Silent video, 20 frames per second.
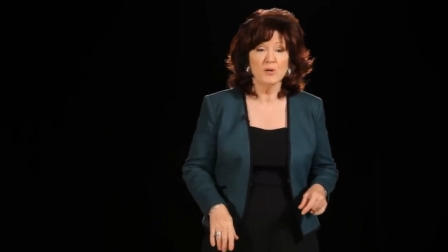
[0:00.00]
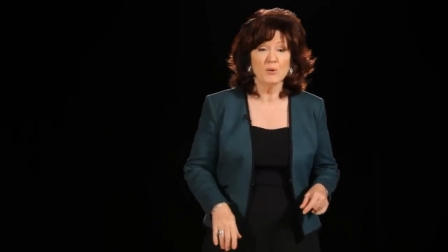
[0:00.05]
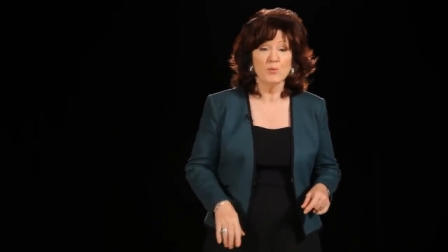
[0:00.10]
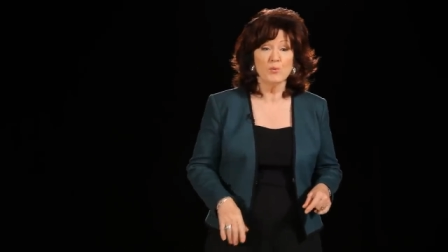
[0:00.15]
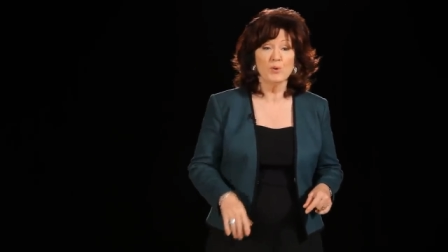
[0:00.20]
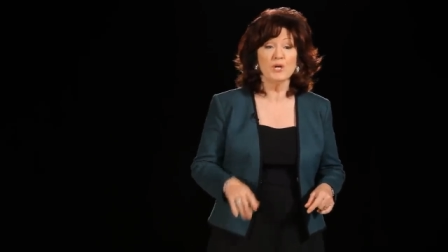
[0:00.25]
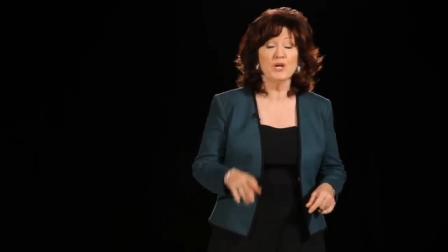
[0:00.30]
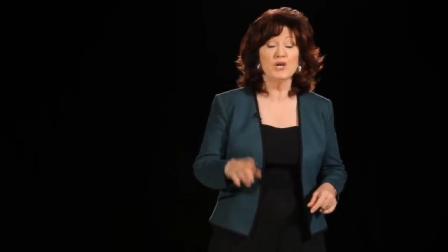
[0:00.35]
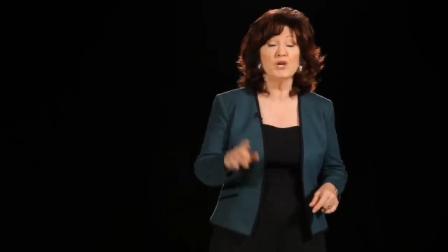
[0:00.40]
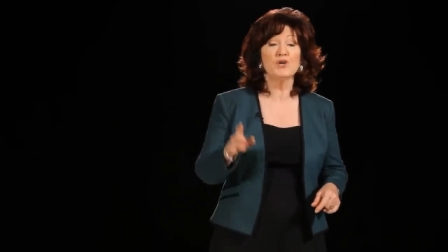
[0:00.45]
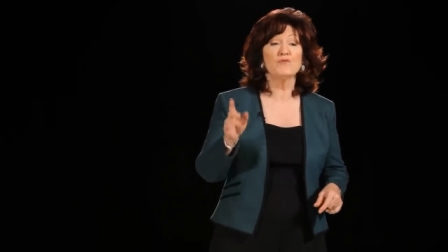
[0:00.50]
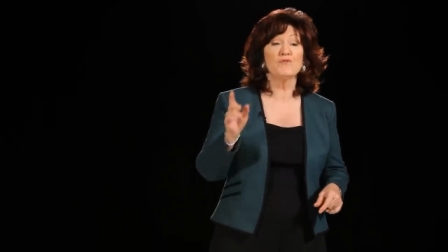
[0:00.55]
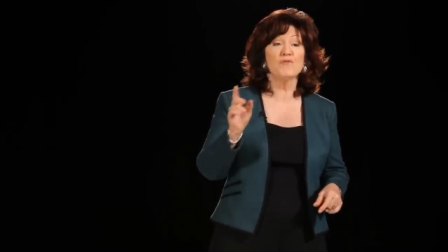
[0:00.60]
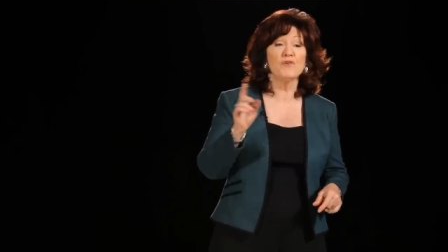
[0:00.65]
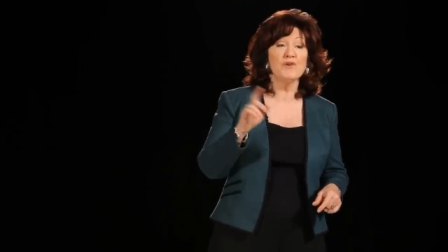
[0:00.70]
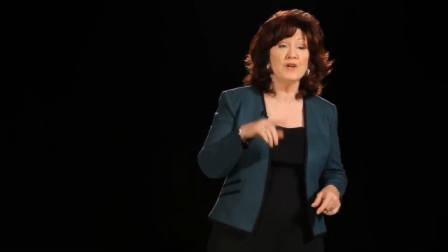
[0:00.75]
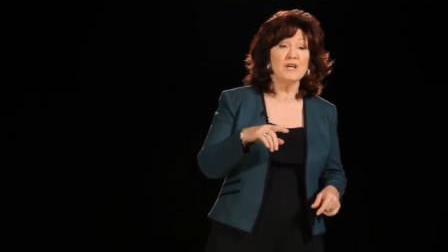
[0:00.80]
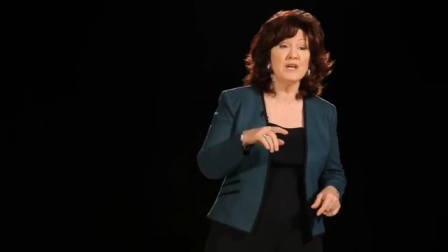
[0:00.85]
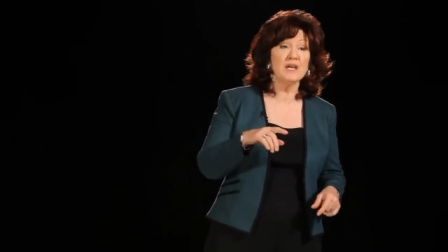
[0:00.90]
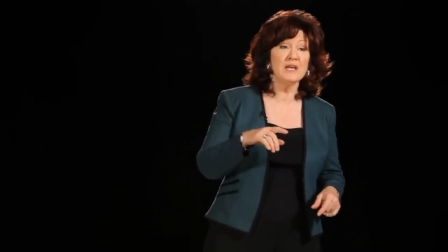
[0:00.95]
would
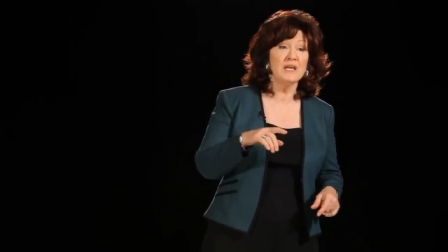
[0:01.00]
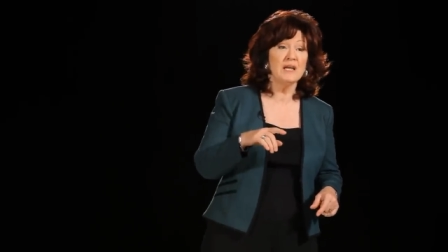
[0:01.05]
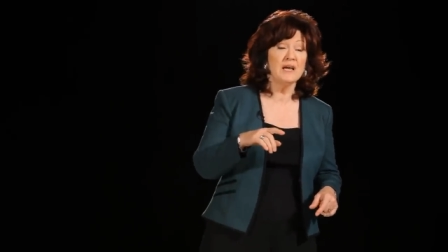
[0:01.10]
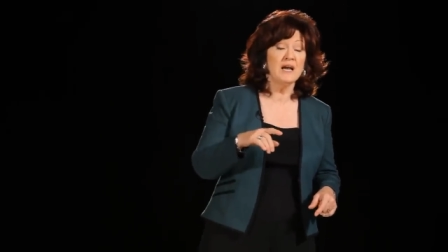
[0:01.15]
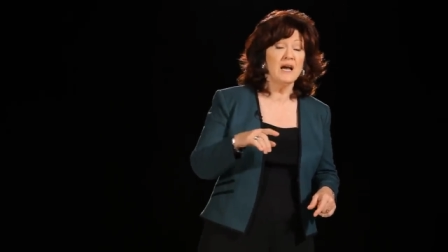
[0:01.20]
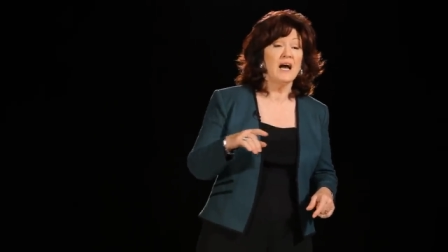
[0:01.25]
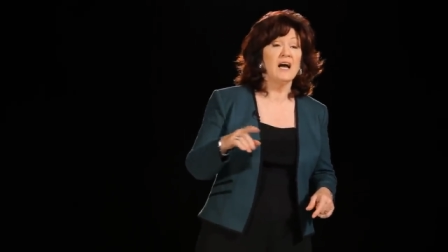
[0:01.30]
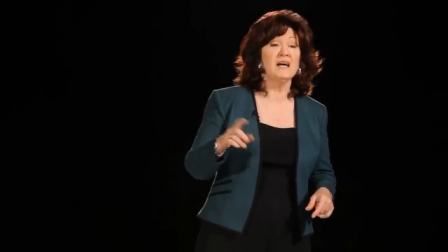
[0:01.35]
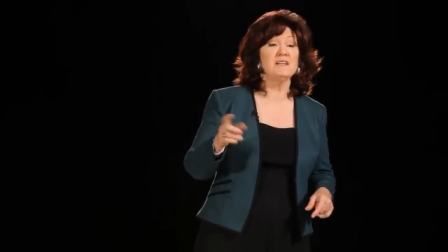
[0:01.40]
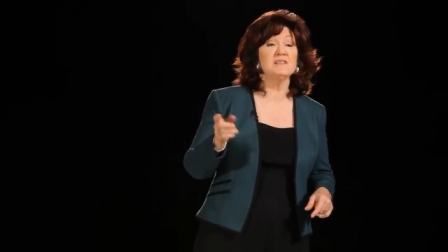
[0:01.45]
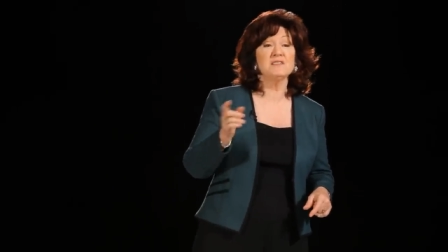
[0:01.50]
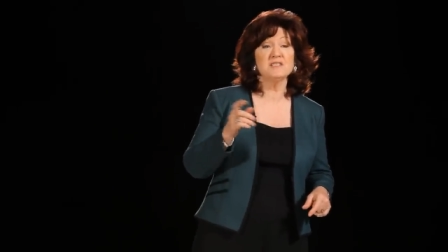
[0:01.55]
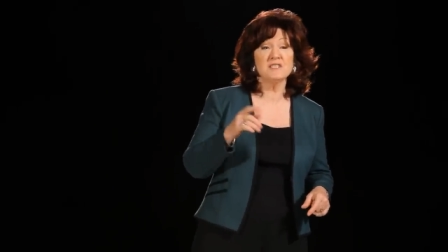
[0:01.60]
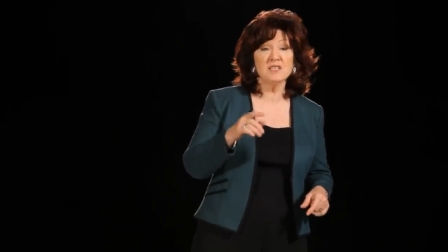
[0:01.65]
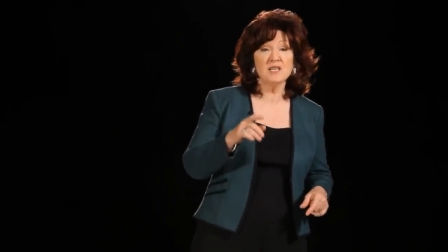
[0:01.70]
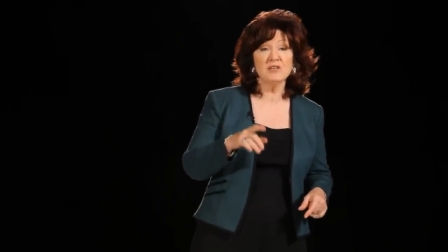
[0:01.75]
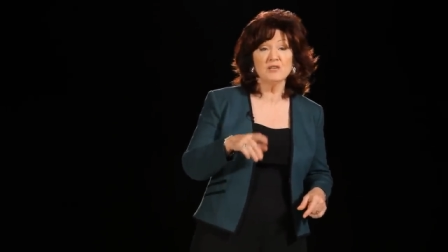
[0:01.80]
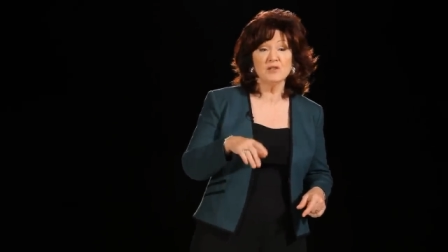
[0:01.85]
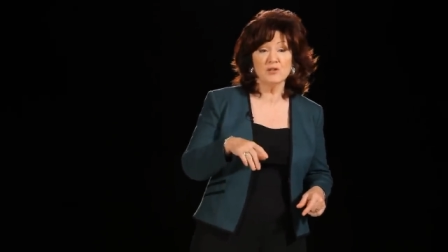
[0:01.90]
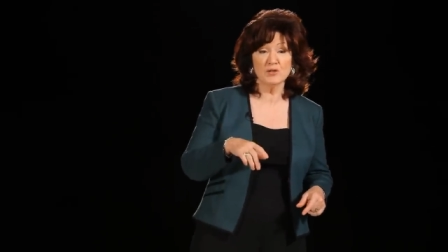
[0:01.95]
agree and
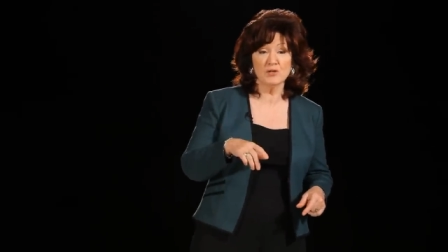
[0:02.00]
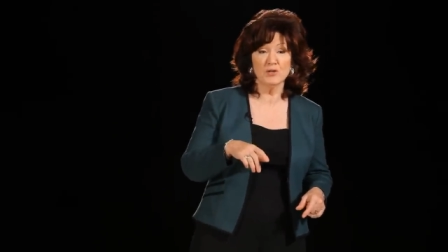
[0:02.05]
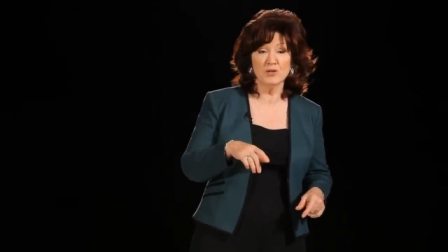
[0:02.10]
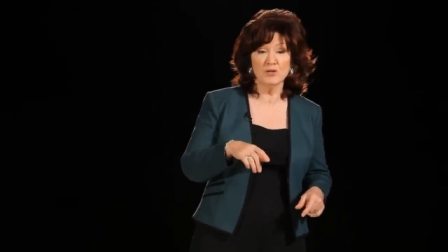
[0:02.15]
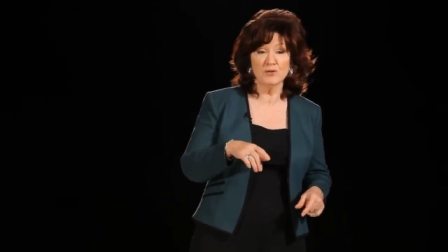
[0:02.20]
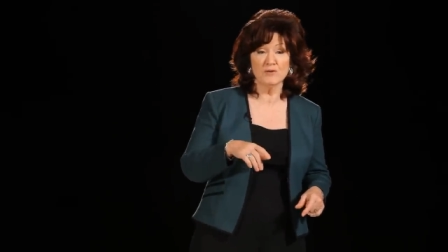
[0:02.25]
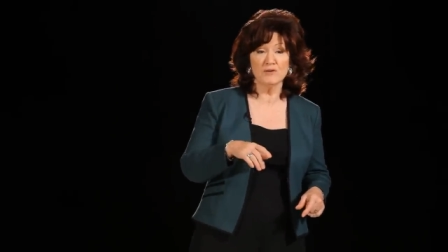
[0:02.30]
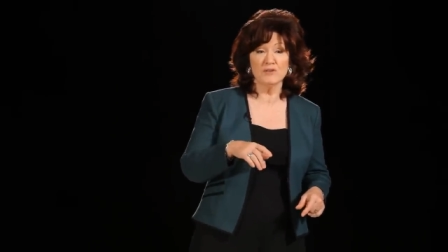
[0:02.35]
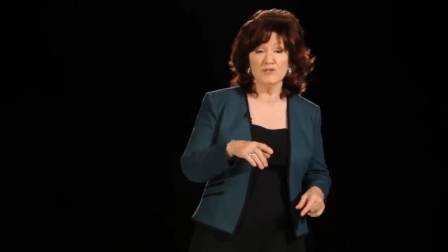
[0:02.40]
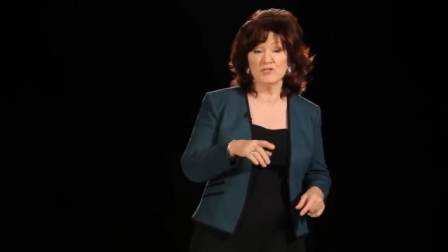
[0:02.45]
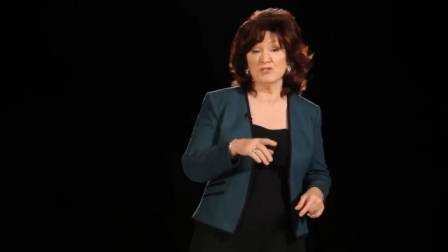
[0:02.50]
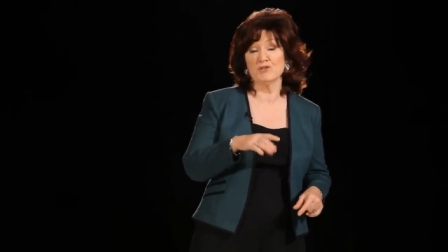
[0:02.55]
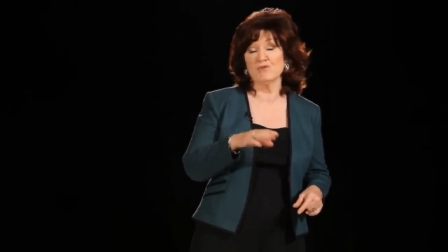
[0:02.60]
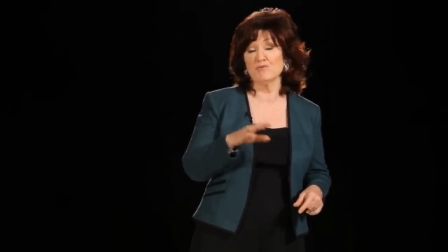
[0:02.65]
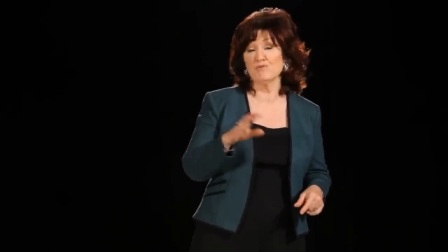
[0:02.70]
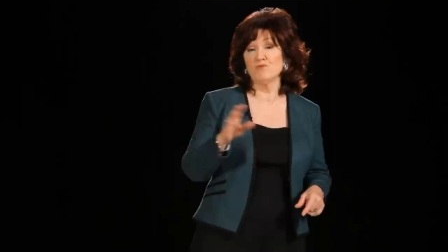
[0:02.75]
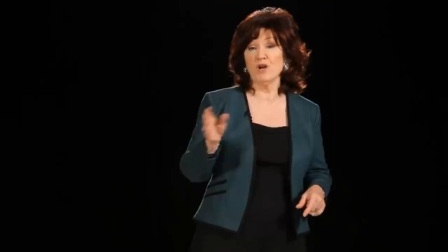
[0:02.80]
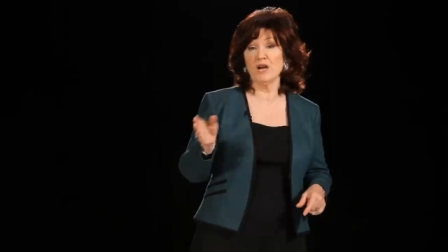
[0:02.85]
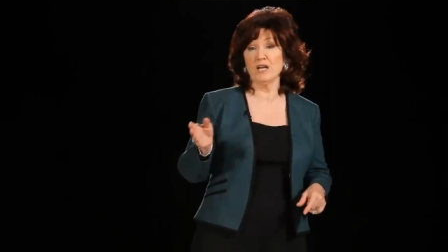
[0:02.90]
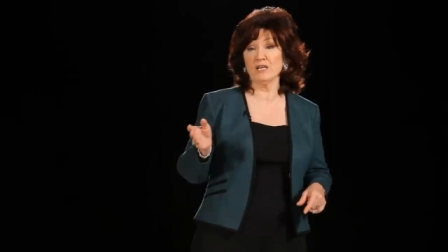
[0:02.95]
sing the chorus
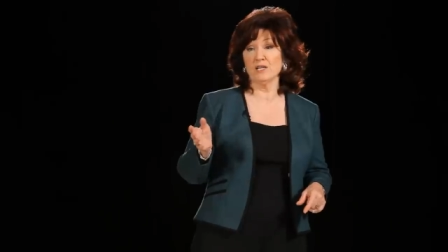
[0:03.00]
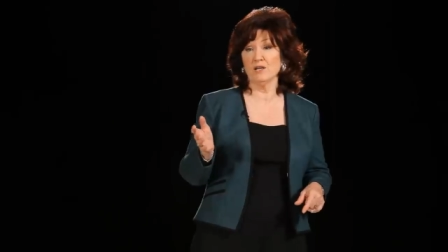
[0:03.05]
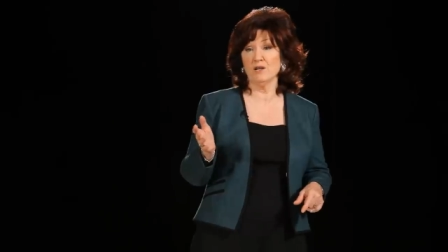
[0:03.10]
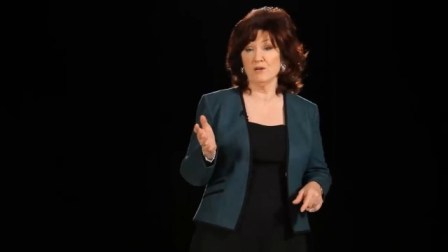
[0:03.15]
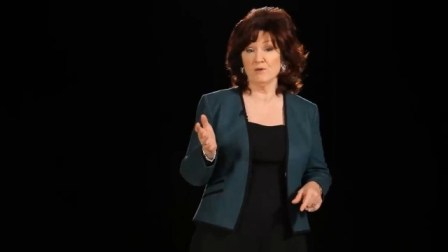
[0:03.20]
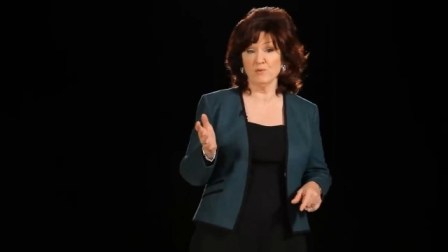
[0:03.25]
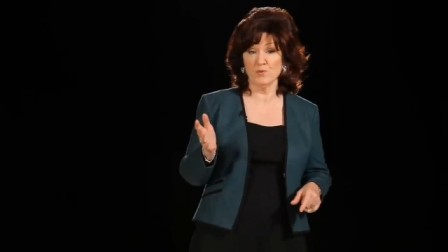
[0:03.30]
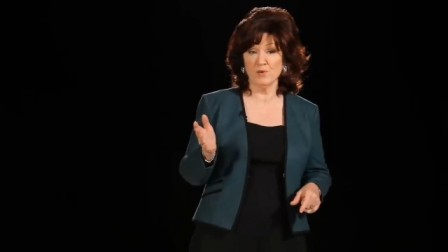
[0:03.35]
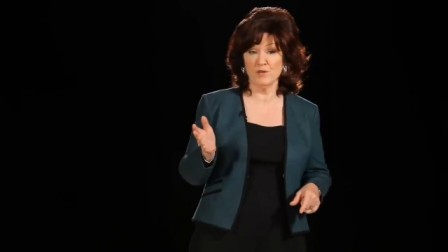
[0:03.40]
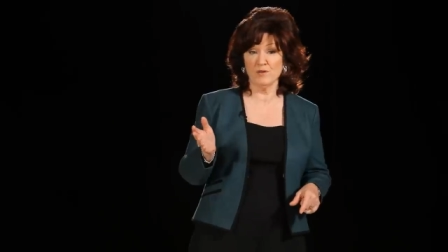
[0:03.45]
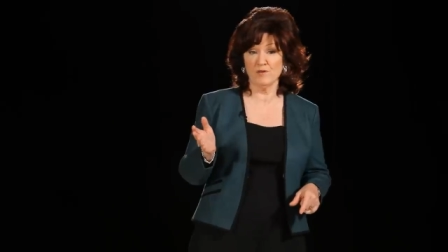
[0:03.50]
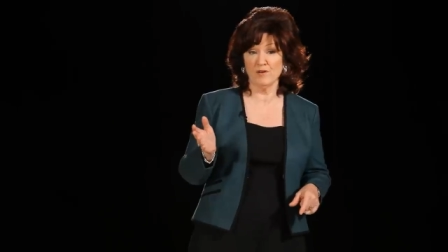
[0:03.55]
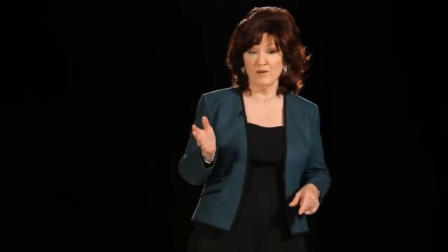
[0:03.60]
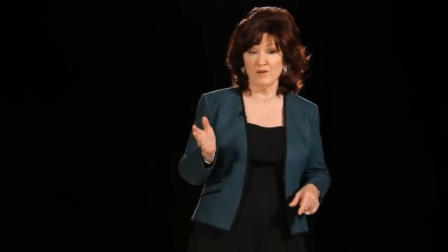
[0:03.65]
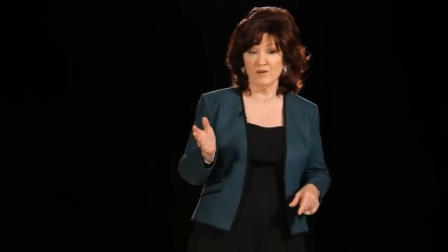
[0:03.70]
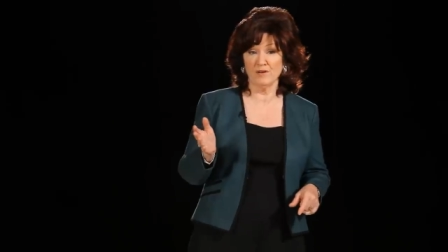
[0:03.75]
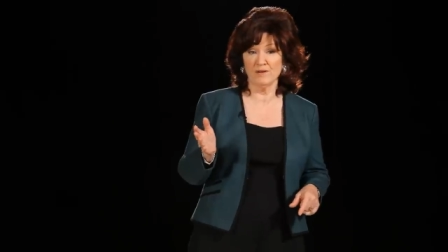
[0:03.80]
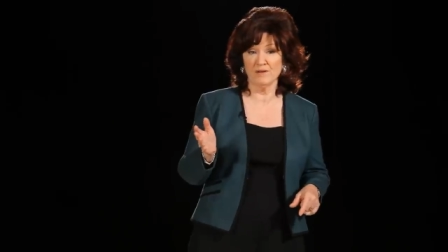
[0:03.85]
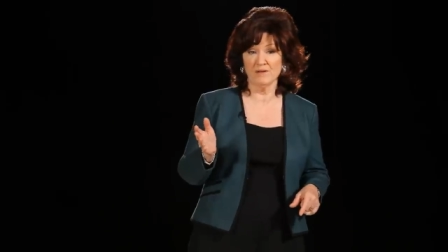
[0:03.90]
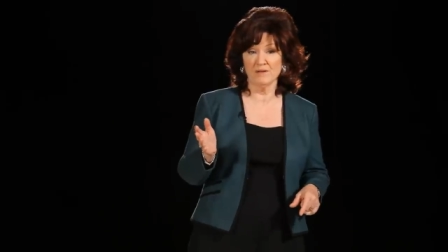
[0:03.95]
right along with
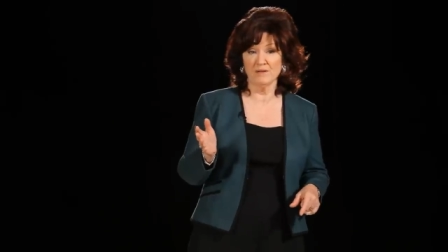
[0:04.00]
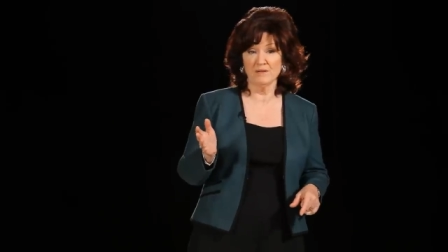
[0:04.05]
her.